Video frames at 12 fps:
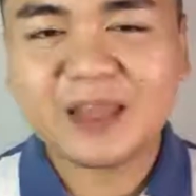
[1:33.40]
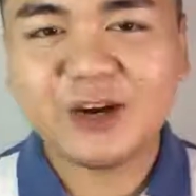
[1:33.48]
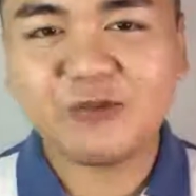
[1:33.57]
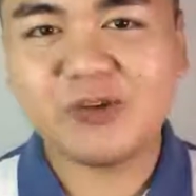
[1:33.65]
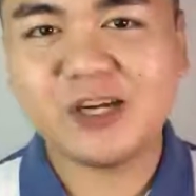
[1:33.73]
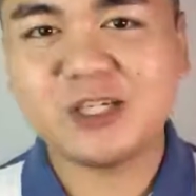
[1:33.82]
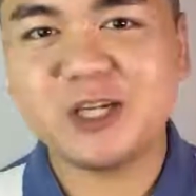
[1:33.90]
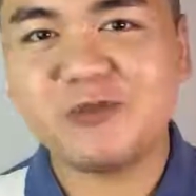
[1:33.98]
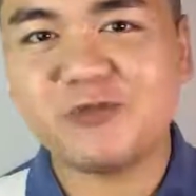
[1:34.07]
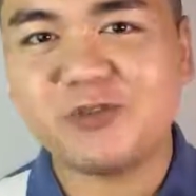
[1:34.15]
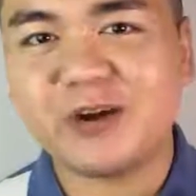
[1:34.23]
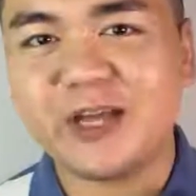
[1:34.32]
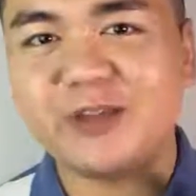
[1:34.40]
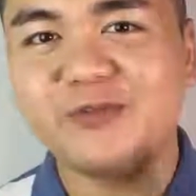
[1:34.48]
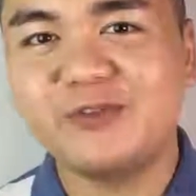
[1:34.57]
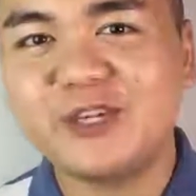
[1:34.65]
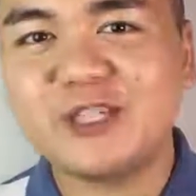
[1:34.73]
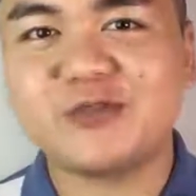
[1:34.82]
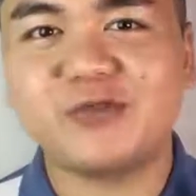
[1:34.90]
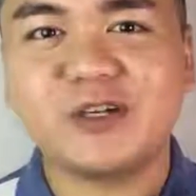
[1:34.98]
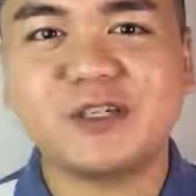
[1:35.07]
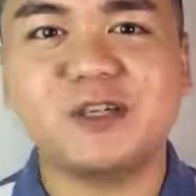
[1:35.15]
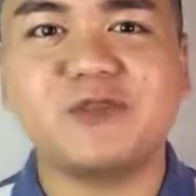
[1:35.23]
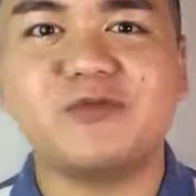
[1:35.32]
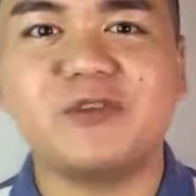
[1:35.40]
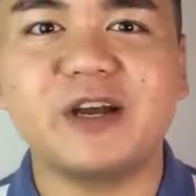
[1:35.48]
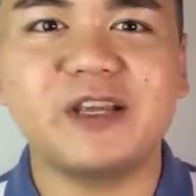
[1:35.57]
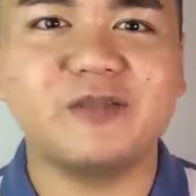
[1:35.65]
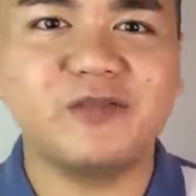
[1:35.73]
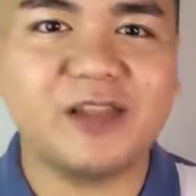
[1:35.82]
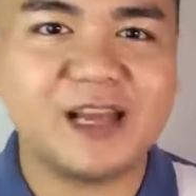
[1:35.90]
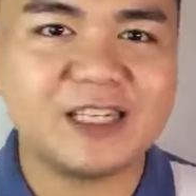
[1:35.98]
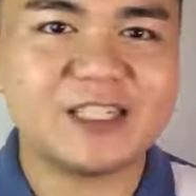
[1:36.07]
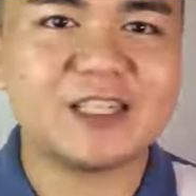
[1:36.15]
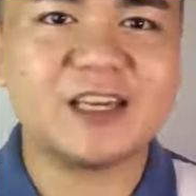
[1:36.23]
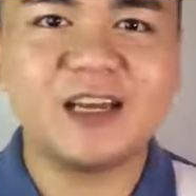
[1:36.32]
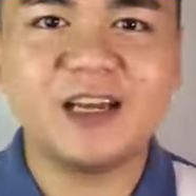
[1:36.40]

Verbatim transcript: freshly fried fish, freshly fried flesh.